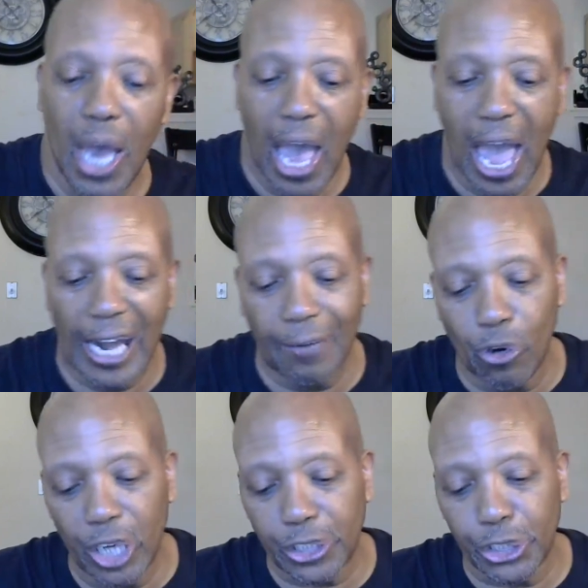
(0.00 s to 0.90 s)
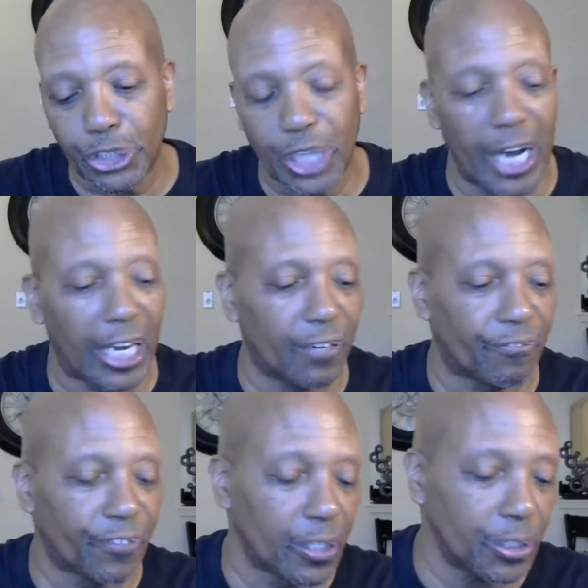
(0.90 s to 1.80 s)
And I'm going to start at
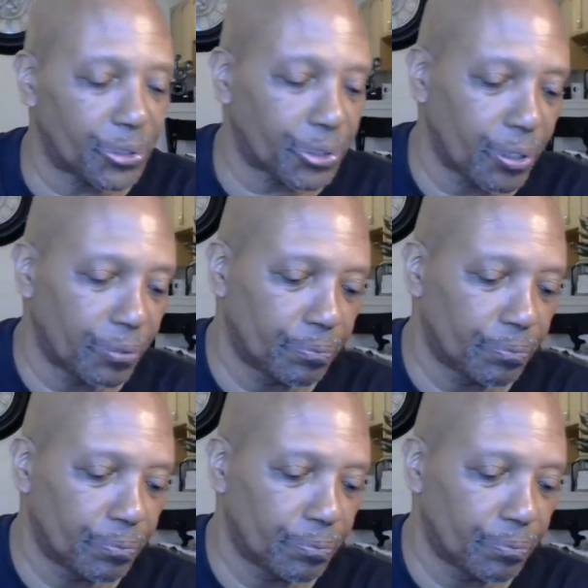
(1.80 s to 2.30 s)
verse